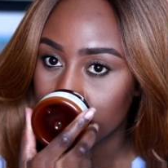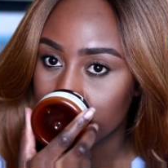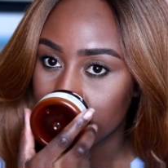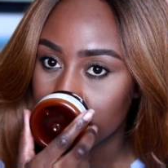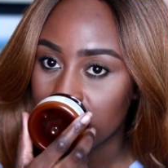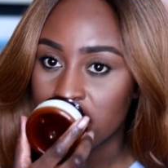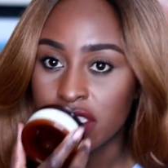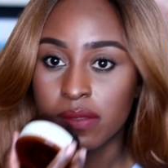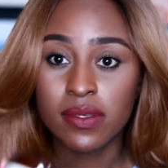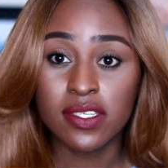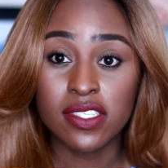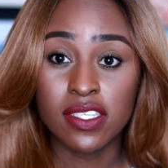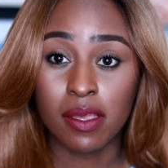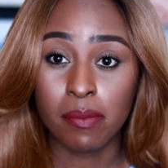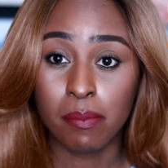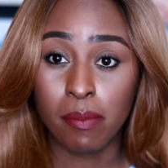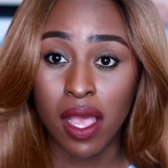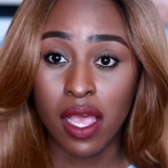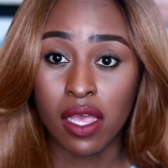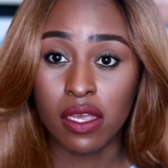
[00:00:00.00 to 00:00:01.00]
smells like
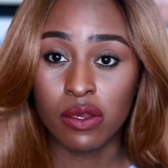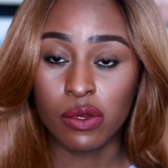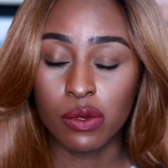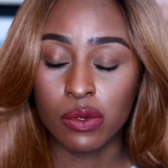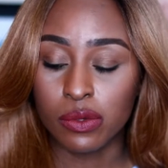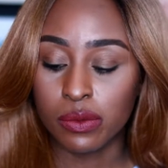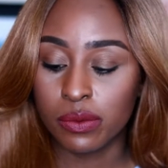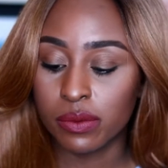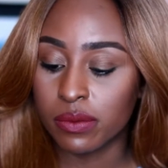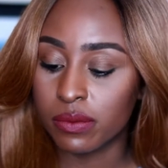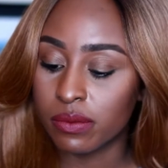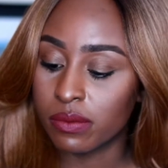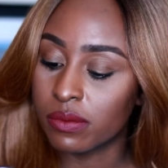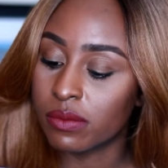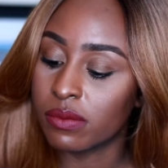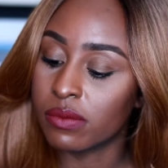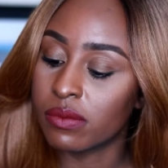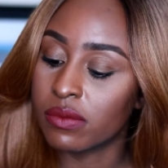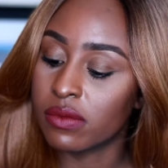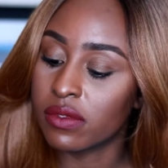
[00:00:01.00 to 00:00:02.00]
mango.
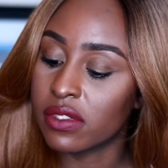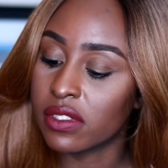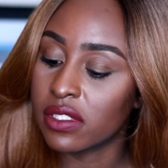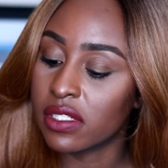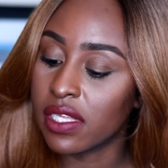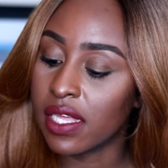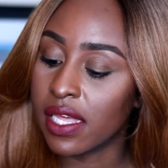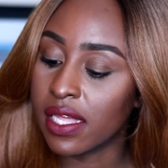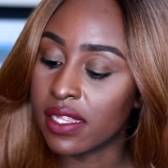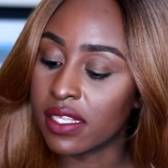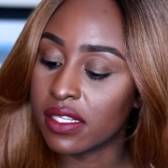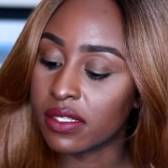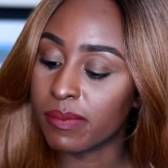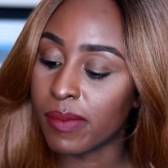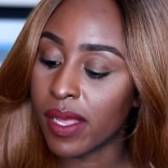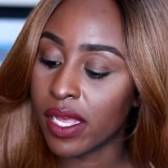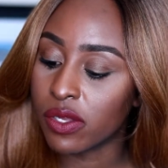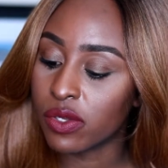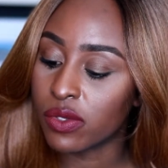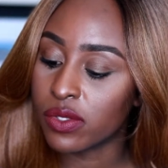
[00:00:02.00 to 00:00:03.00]
Yeah, there's
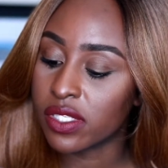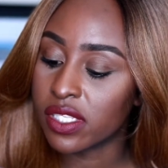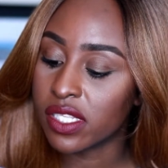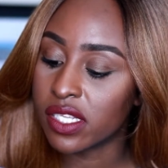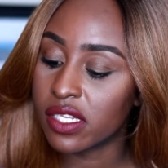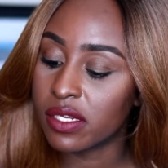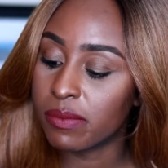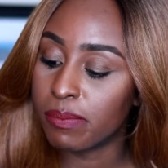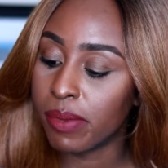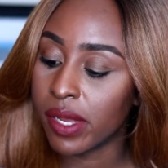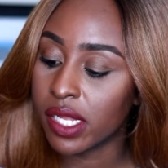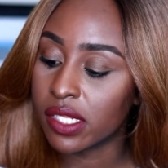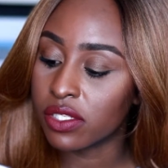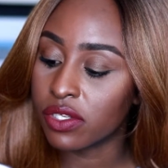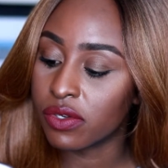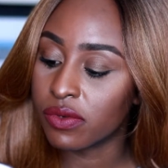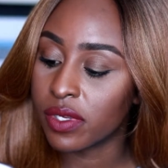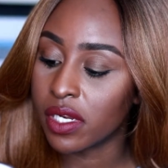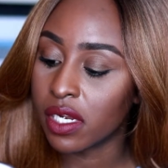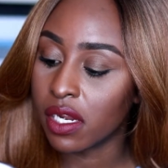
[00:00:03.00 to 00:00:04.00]
mango seed
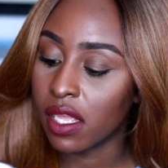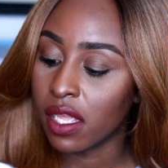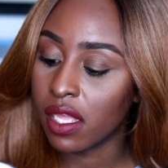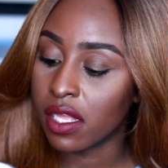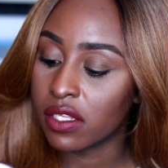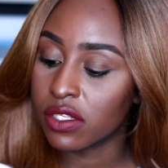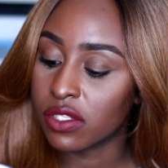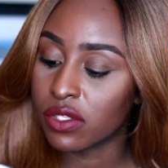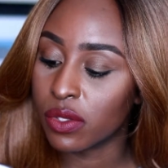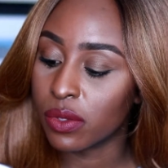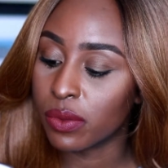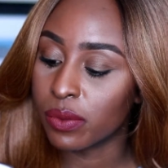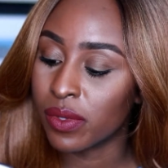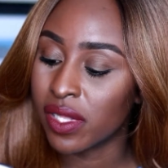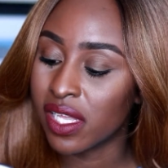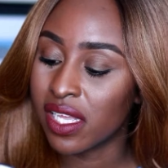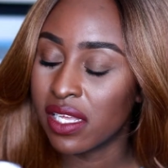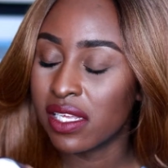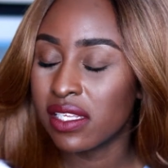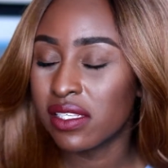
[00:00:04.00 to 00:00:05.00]
butter in here. So
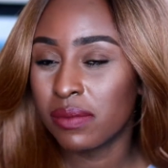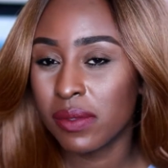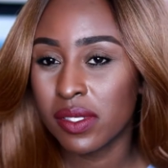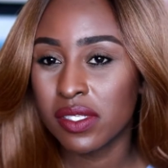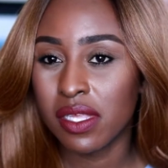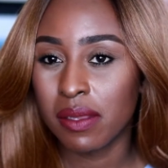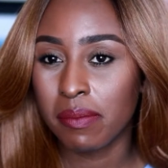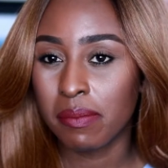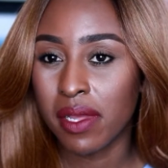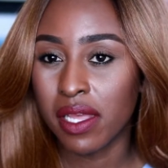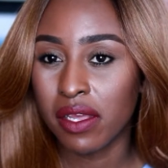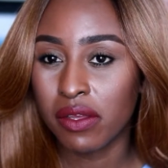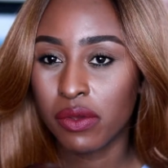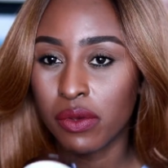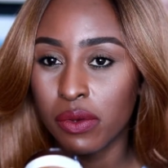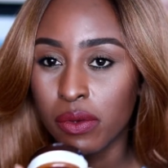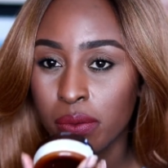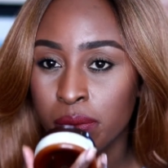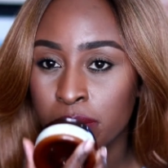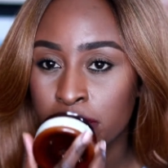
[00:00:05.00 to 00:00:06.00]
it smells like
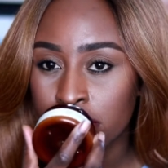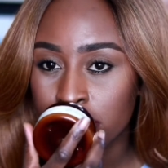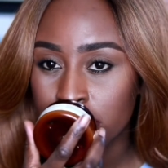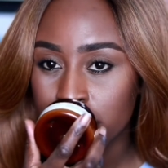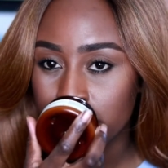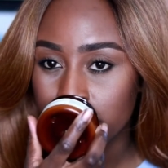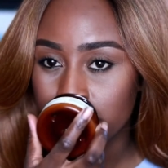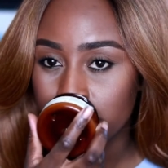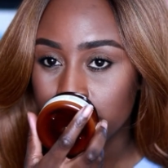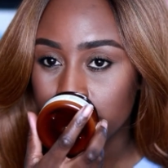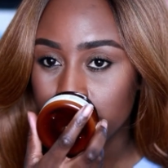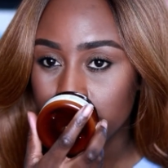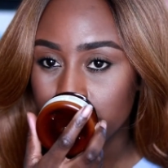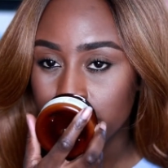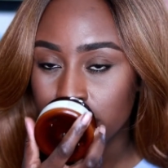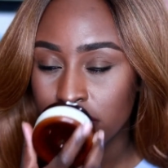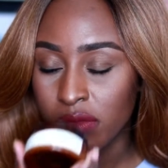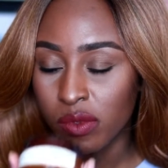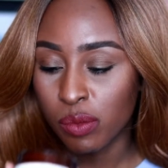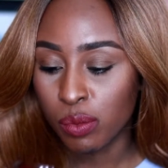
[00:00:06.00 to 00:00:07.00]
mango
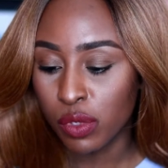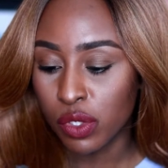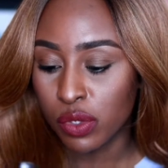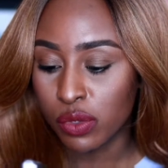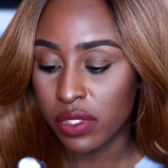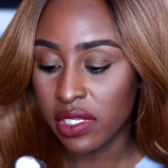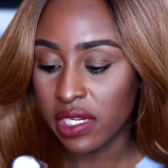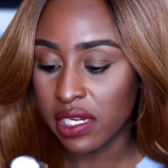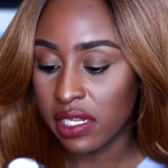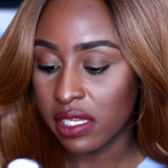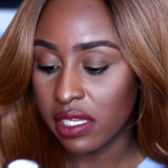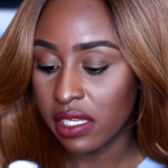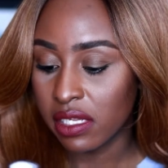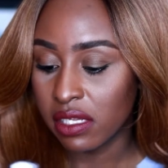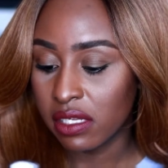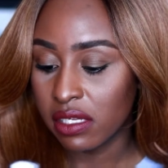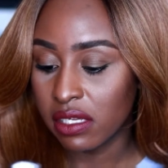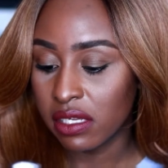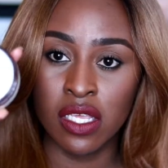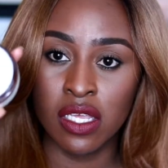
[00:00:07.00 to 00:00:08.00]

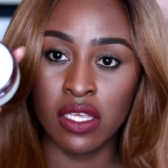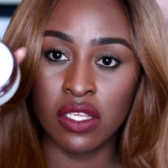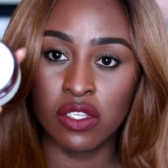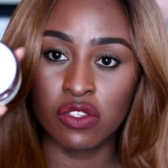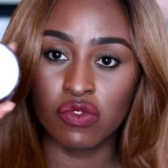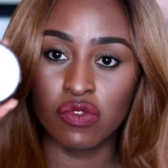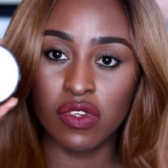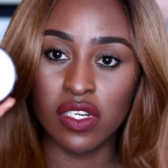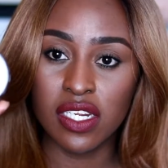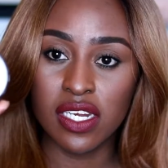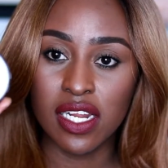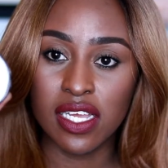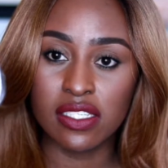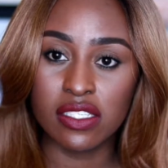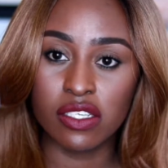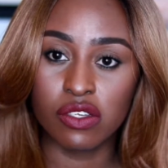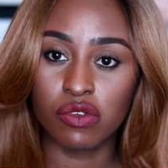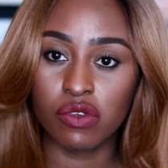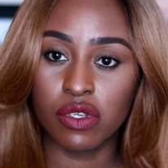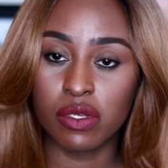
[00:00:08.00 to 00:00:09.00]
mostly. It's really
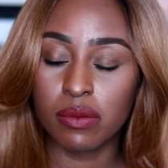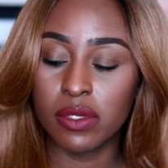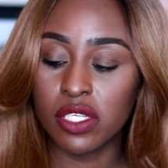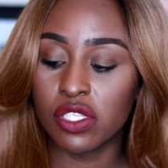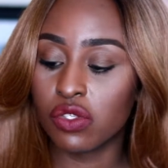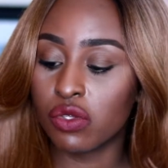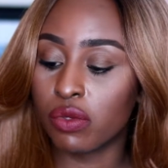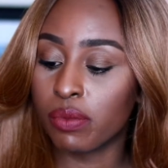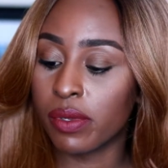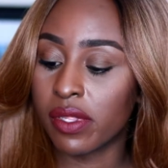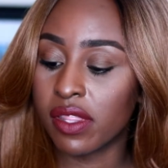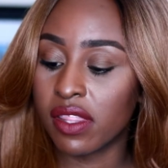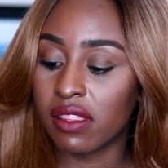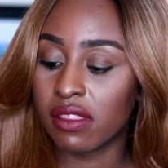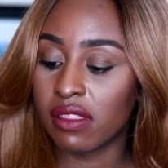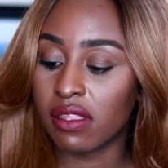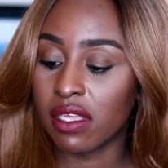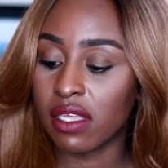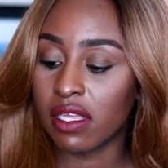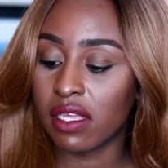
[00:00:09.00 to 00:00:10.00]
nice and creamy. It's super
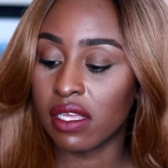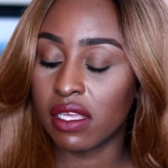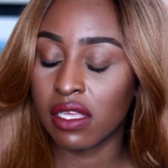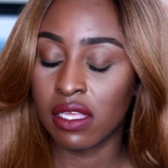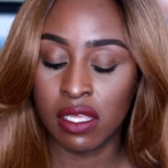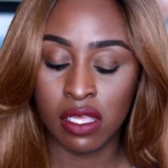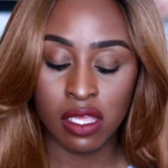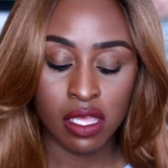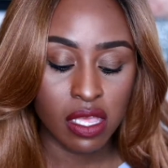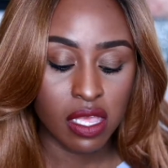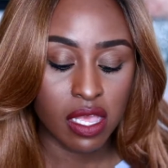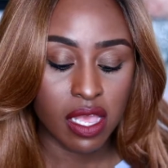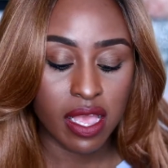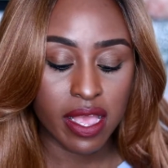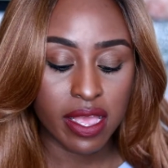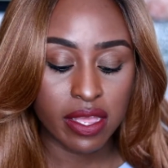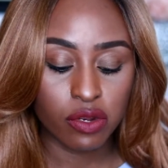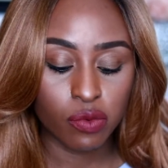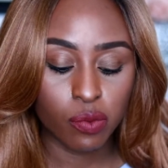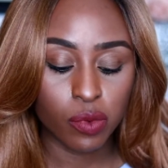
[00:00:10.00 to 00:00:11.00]
thick
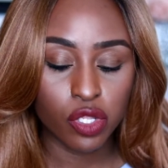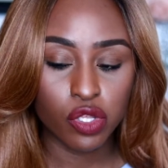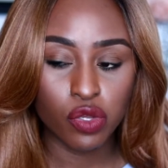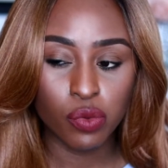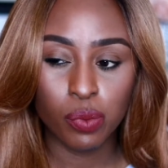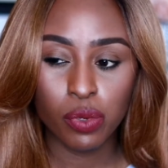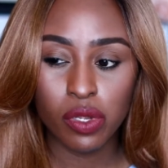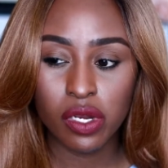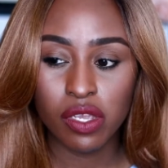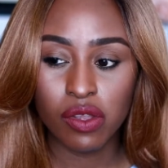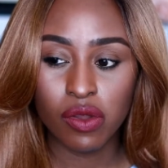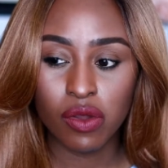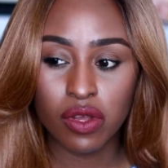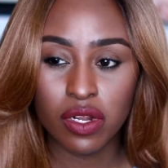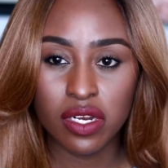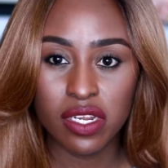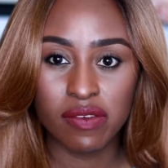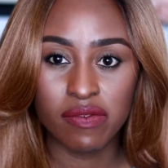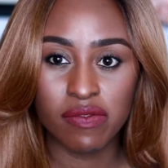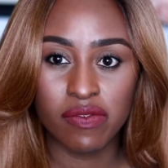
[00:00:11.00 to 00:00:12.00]
and when you put it
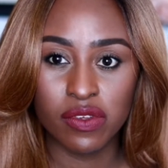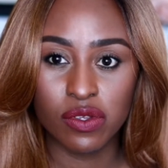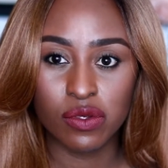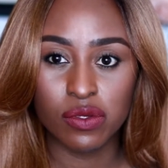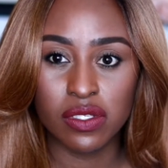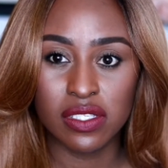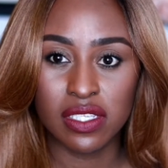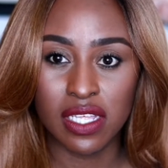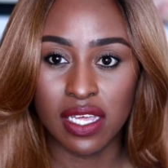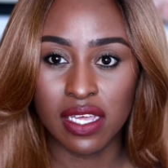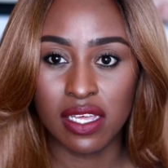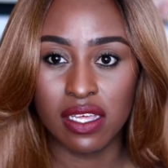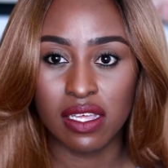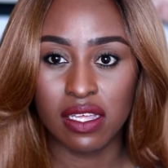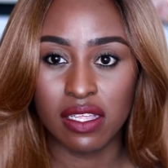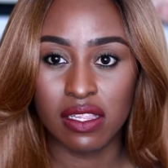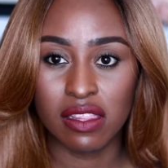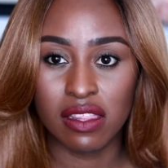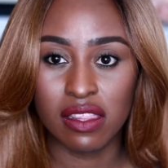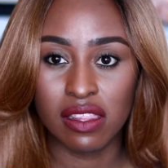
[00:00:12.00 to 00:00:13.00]
on it feels like
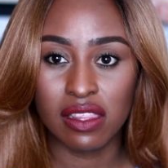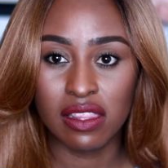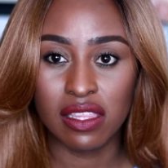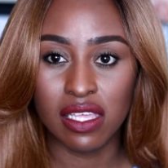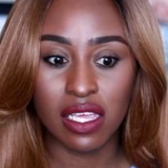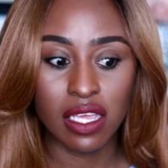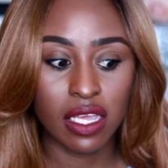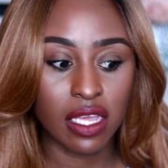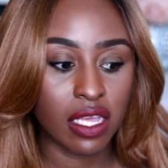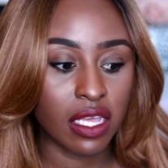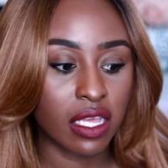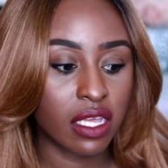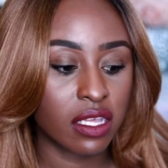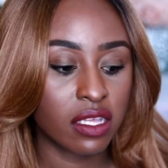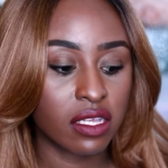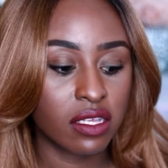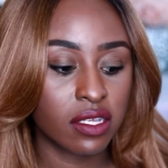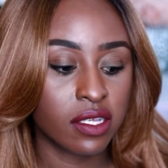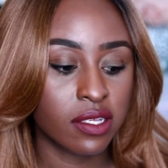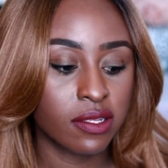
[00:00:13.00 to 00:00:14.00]
a thick
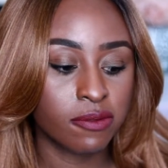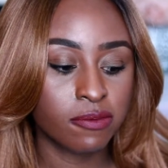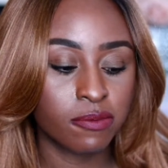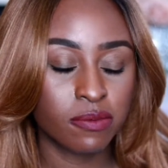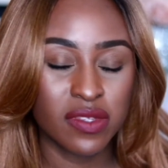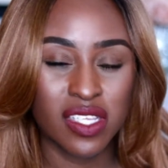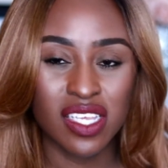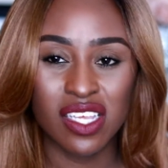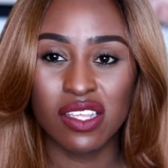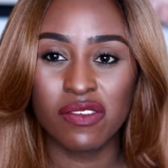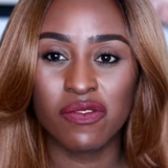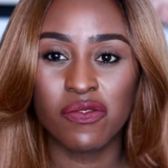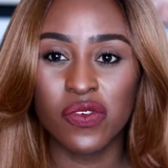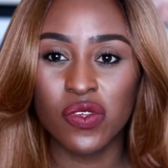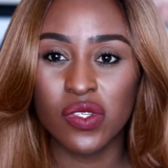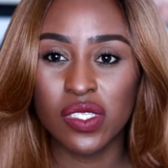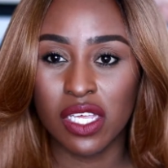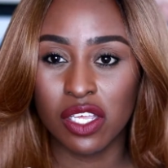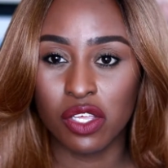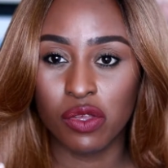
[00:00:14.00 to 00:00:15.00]
it
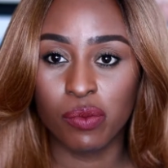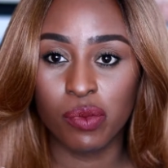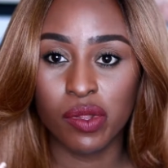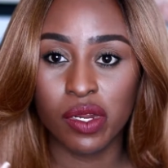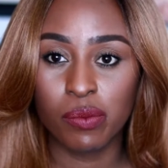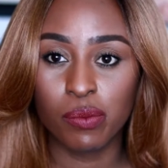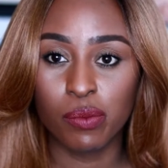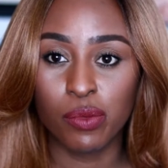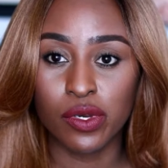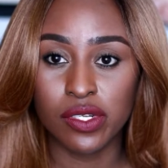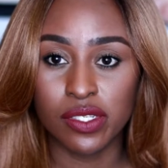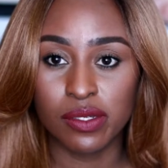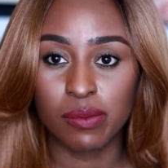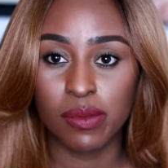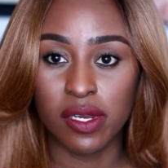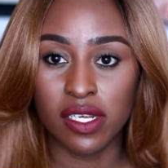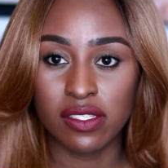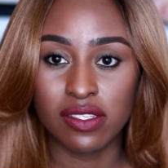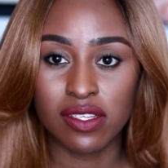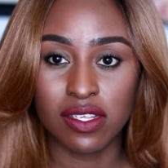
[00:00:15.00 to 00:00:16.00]
feels like you're putting body
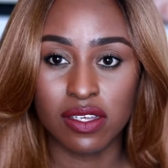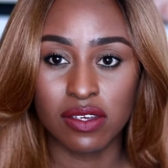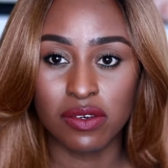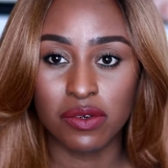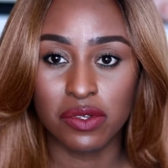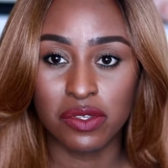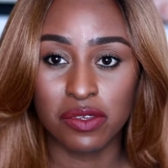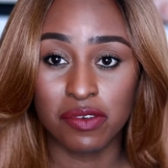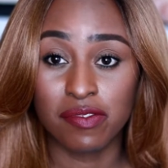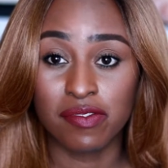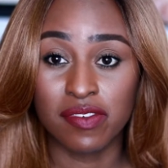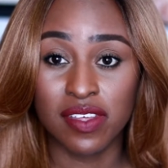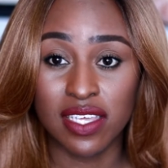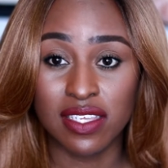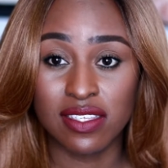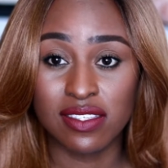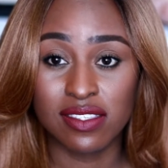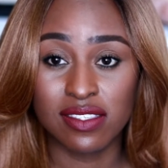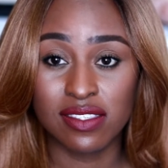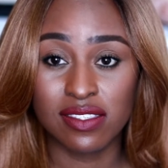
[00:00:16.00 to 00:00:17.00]
butter on your
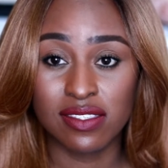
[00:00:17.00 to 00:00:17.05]
face